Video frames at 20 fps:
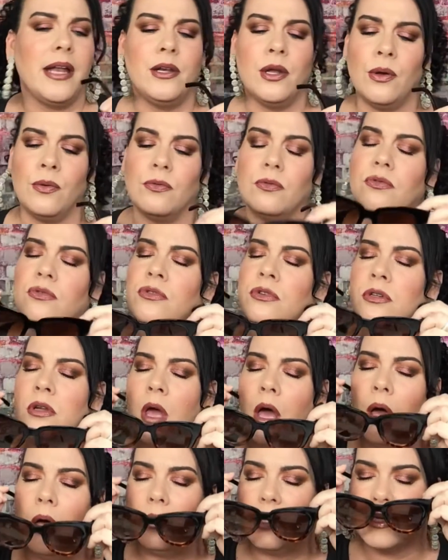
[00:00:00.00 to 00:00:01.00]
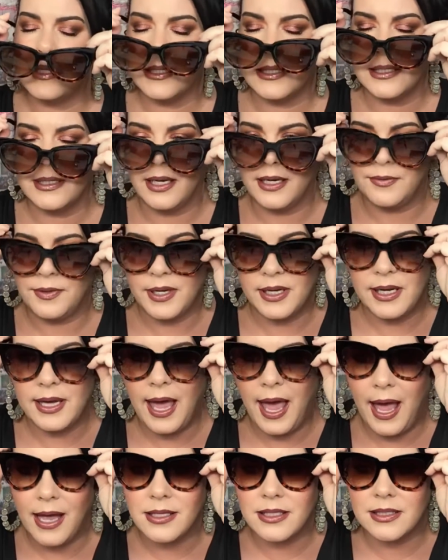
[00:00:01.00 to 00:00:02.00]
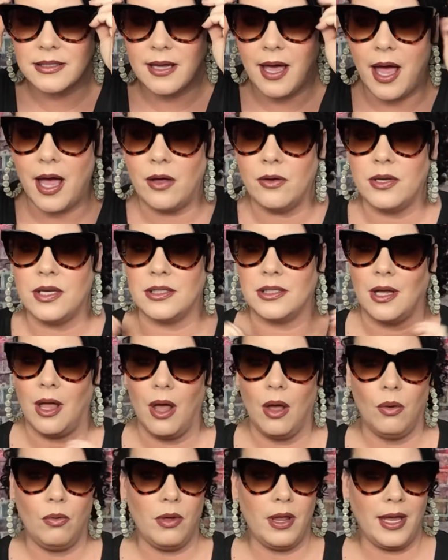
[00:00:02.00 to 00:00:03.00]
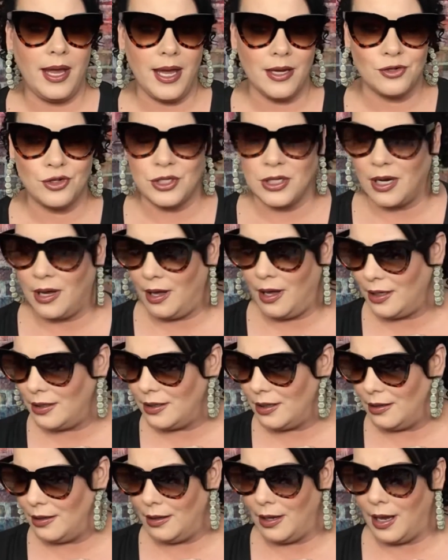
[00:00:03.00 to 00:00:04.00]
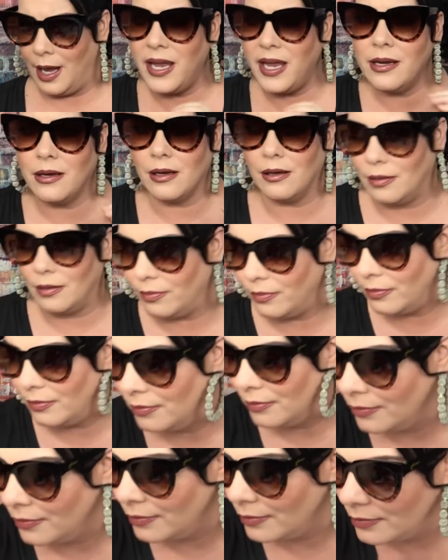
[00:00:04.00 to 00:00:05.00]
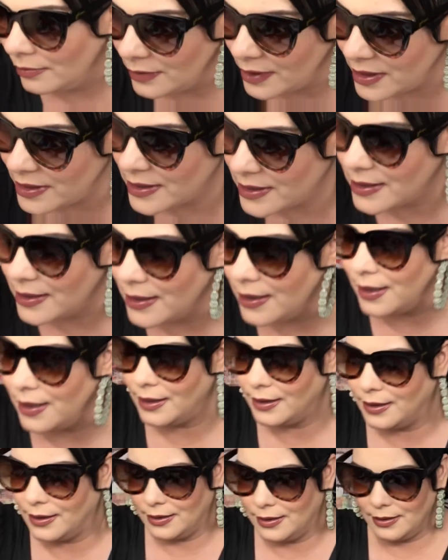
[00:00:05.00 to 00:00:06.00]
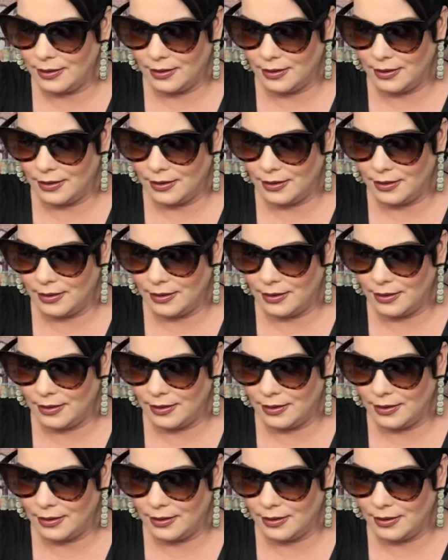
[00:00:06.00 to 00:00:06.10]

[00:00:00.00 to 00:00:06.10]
I don't know. Let's see. The cat style is, well, I actually kind of like them. Let's see.